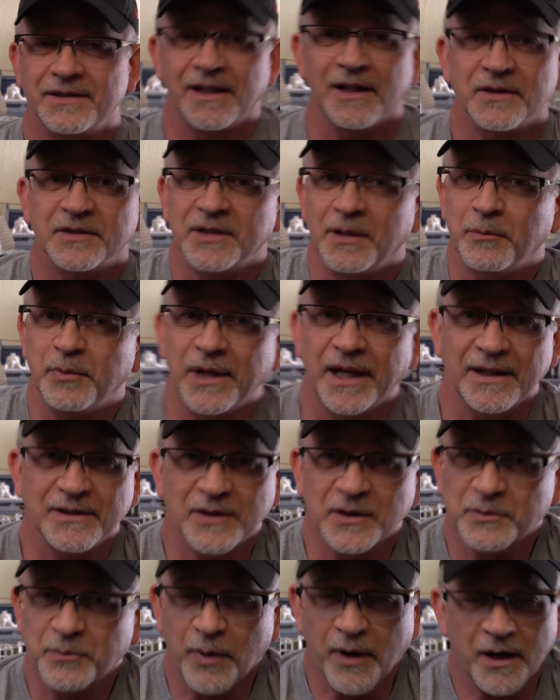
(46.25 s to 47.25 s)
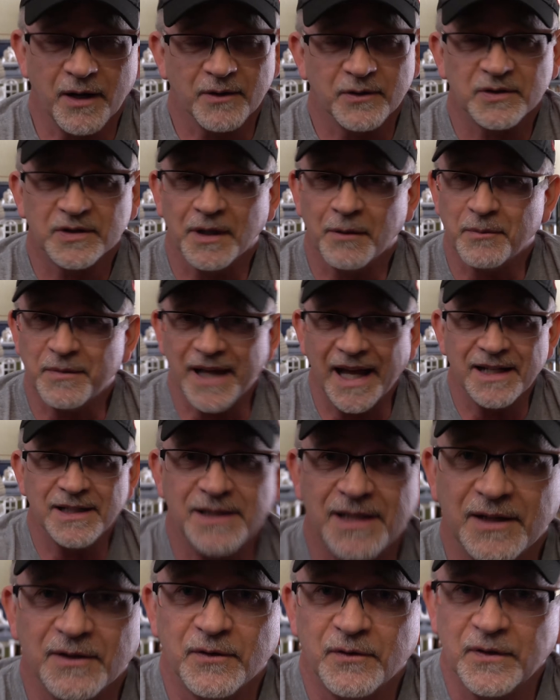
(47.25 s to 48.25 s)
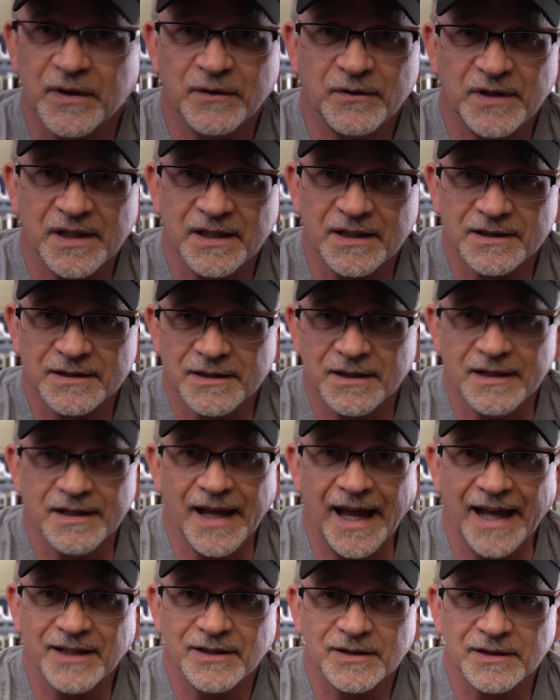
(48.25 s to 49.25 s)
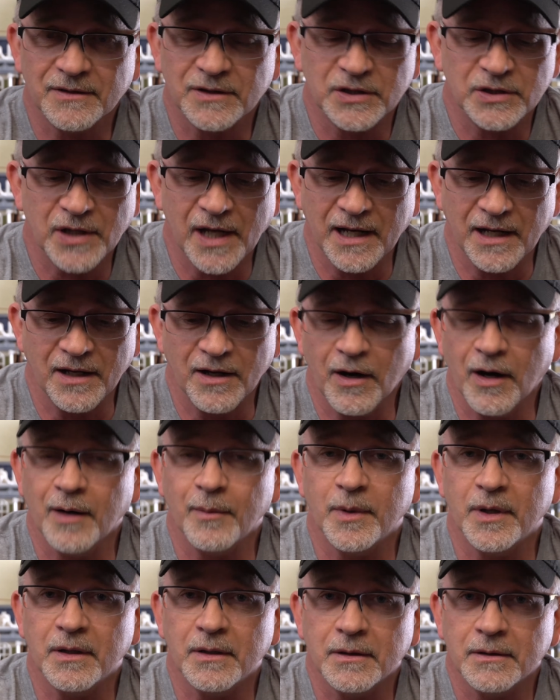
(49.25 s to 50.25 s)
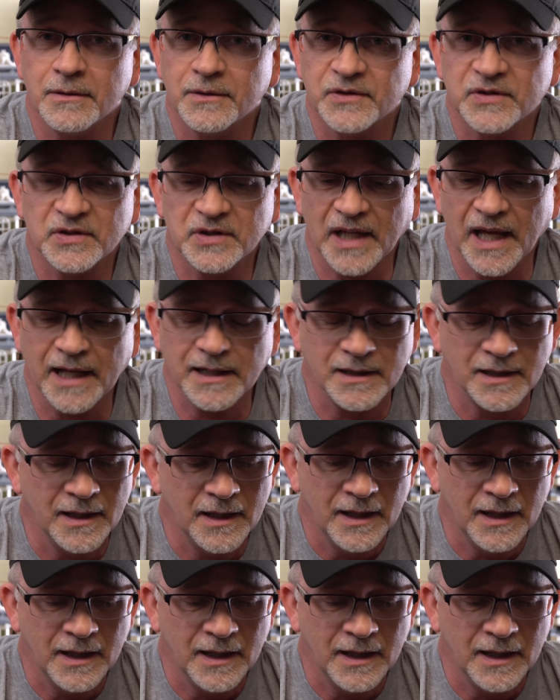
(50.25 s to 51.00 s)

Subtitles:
sale someplace. It's part of some 1950s Knights in Shining Armor set.